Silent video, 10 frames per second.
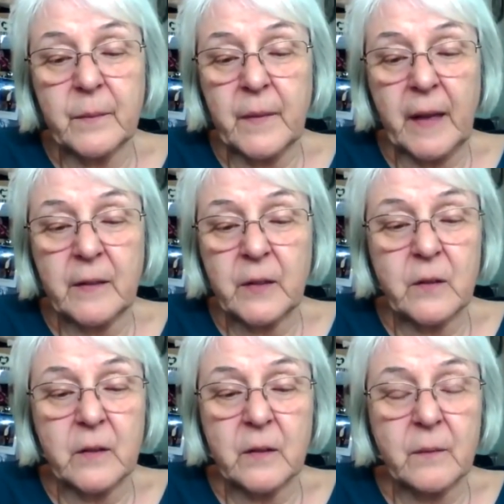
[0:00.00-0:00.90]
that's
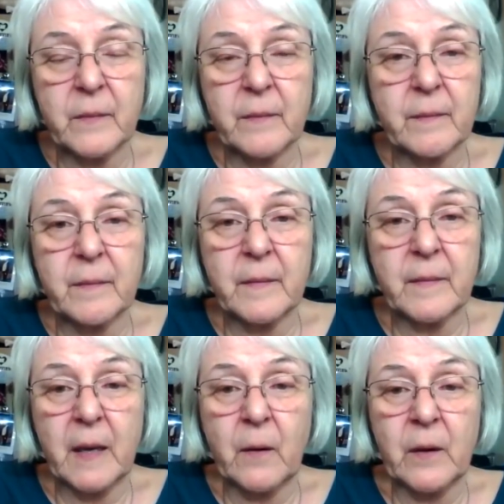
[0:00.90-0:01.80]
just
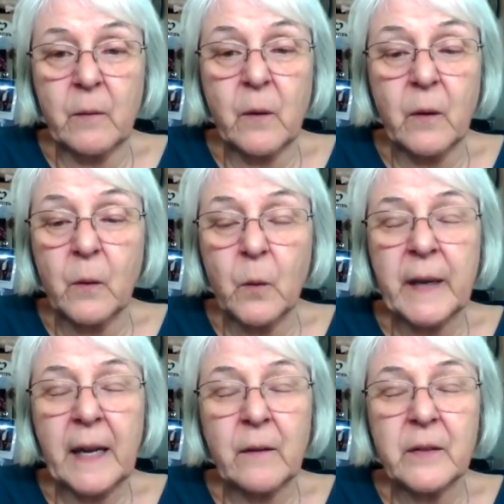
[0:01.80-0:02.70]
how i roll when
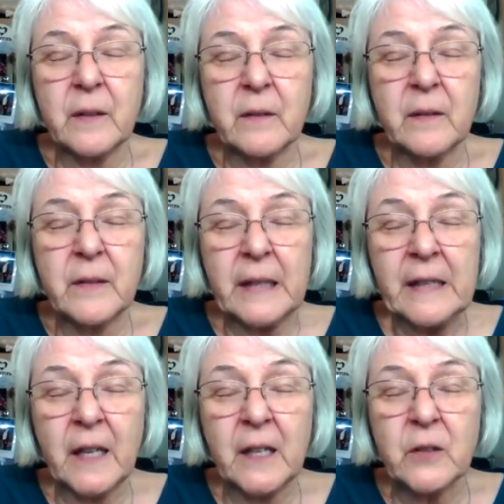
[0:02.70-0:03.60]
i was a
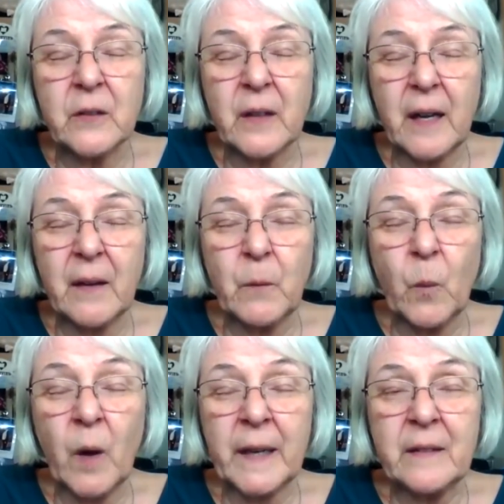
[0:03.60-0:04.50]
teenager, I
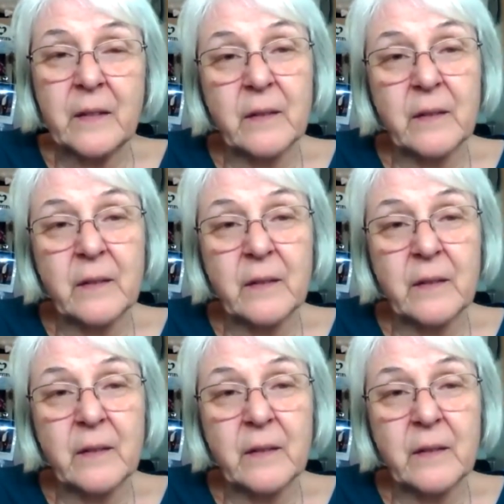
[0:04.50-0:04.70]
wanted,